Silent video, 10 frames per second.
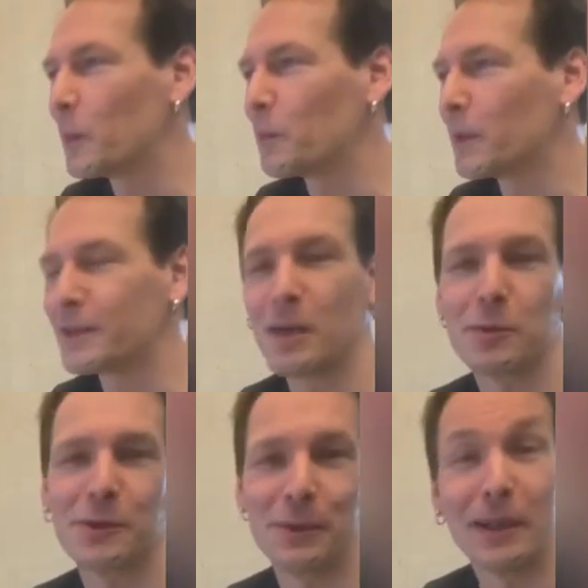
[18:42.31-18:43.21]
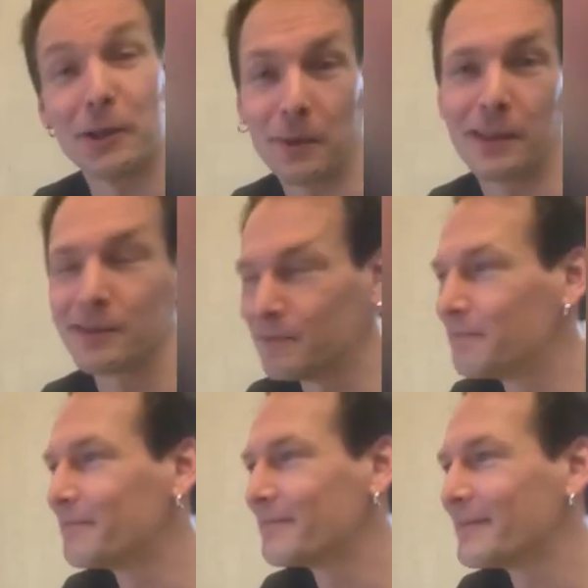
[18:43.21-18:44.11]
what comes to licorice.
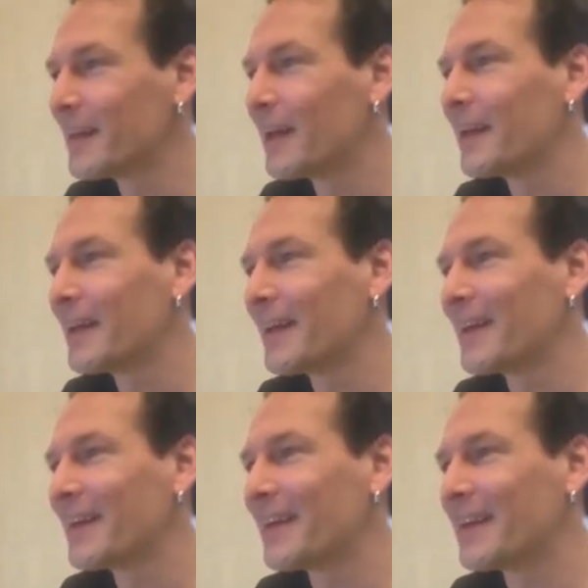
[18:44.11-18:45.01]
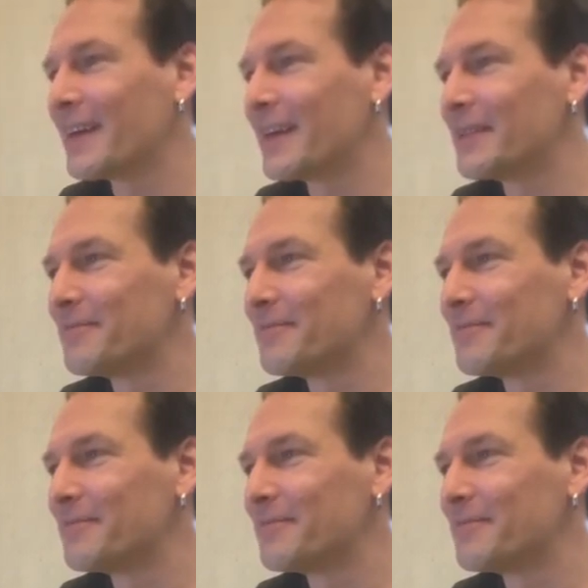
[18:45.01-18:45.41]
Yeah.